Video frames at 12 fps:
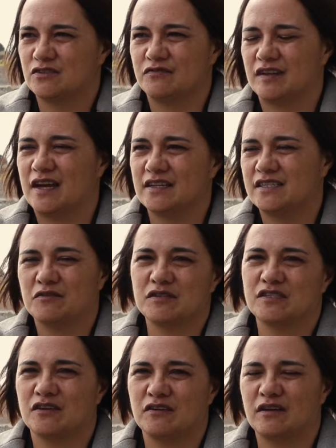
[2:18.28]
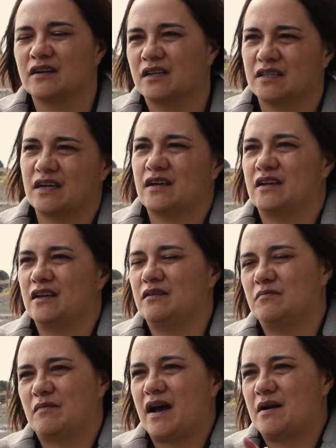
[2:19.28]
of Ngāti Awa, so rangatahi,
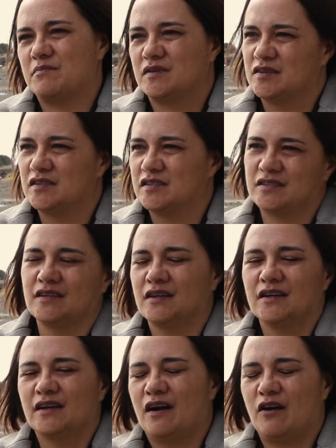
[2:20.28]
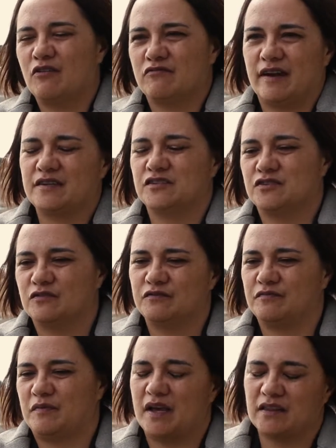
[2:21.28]
mamas, a whole range
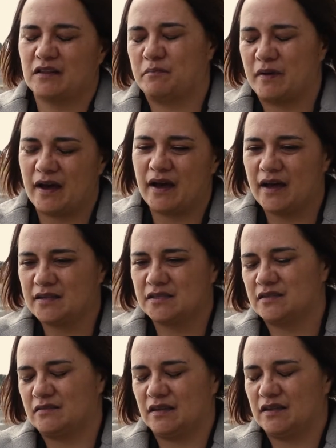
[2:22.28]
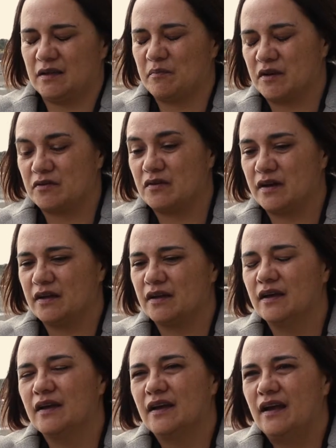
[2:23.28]
of at the pās, at the marae,
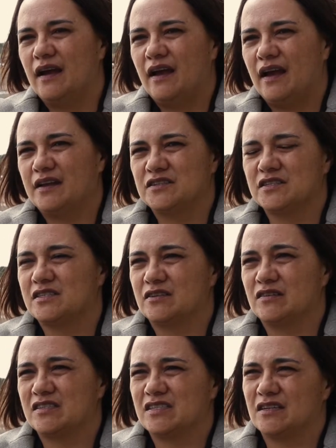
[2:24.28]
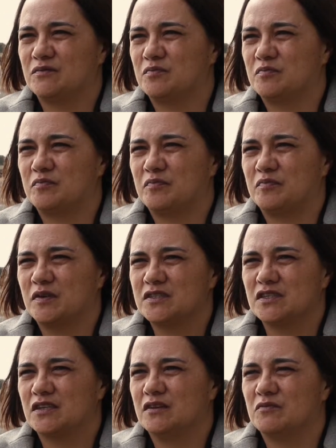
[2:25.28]
and just sort of said, what's
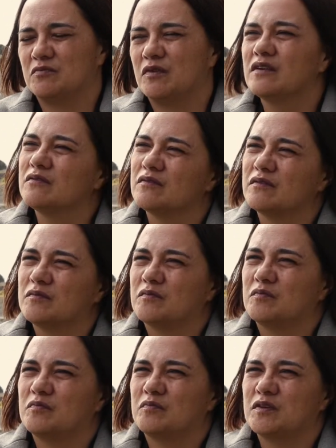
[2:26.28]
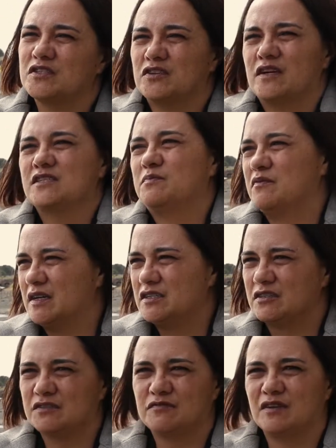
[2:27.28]
your
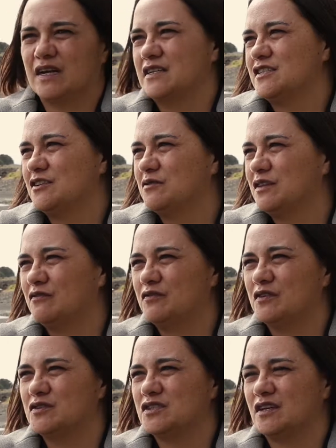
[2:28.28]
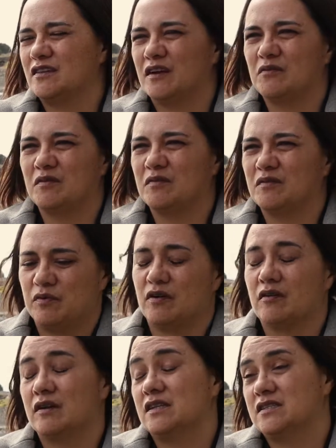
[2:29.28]
aspirations for Ngāti Awa in the future? And the 3
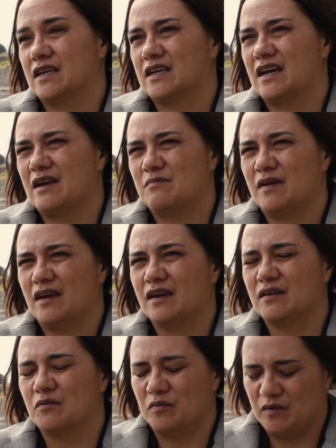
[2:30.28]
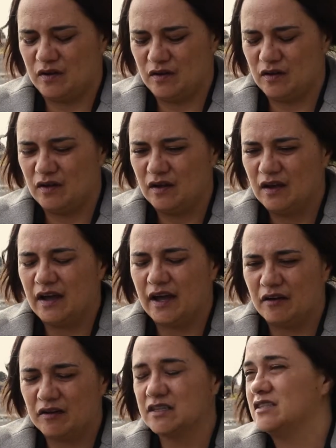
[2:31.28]
priorities that came back were
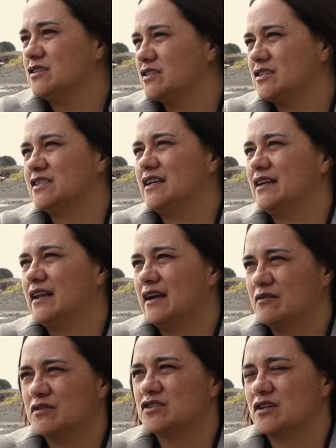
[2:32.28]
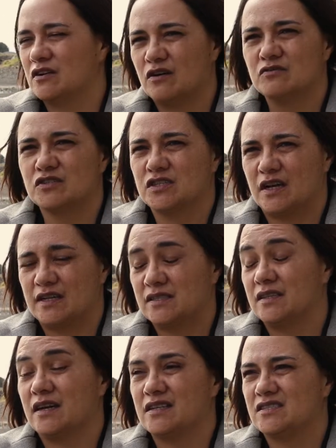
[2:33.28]
our identity, language and culture as
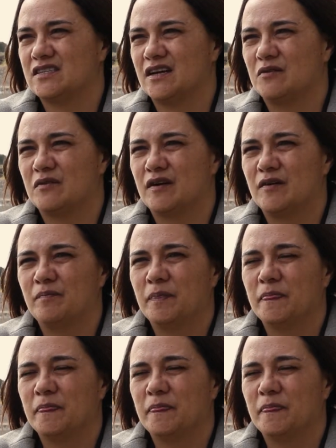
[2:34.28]
Ngāti Awa,